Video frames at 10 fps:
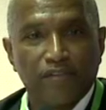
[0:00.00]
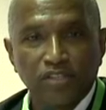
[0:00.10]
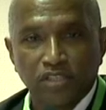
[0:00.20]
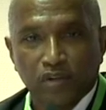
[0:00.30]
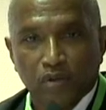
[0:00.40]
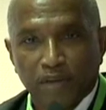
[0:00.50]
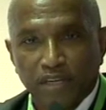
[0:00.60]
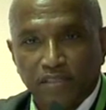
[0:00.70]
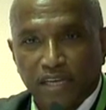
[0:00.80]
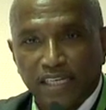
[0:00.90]
this gentleman
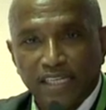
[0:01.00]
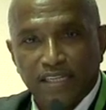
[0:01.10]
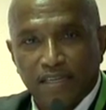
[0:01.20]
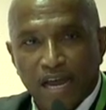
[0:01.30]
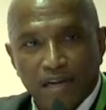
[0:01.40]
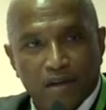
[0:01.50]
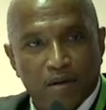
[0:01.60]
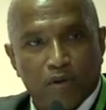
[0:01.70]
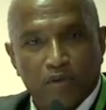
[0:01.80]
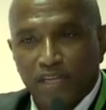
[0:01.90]
is that he did not
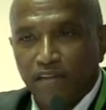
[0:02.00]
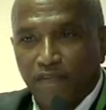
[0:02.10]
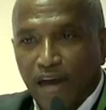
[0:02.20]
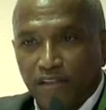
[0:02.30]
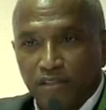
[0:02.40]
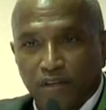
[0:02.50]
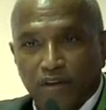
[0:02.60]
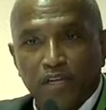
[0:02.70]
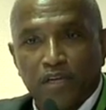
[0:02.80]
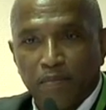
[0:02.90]
come on an
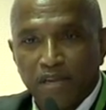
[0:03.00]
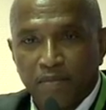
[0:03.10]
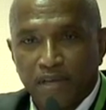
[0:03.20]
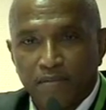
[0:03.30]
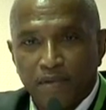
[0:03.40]
involuntary commitment.